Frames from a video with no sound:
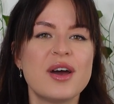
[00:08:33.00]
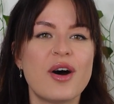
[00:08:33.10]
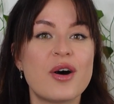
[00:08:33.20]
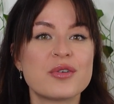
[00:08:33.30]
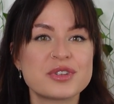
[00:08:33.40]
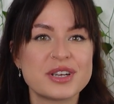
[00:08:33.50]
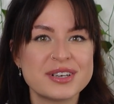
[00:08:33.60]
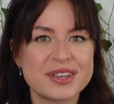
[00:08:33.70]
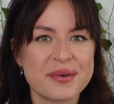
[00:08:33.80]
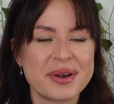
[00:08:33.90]
of the
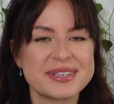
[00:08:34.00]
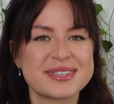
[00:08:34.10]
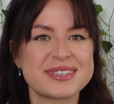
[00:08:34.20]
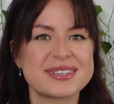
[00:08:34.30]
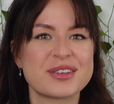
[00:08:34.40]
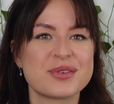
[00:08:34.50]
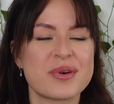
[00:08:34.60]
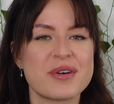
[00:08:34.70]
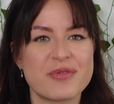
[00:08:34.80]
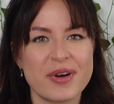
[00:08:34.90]
interests that you
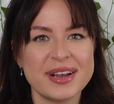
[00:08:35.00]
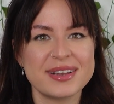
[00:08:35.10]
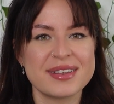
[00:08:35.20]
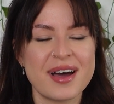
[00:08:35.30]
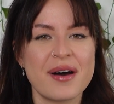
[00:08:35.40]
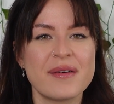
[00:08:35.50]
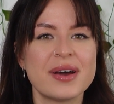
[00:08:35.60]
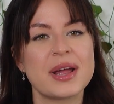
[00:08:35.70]
have right now,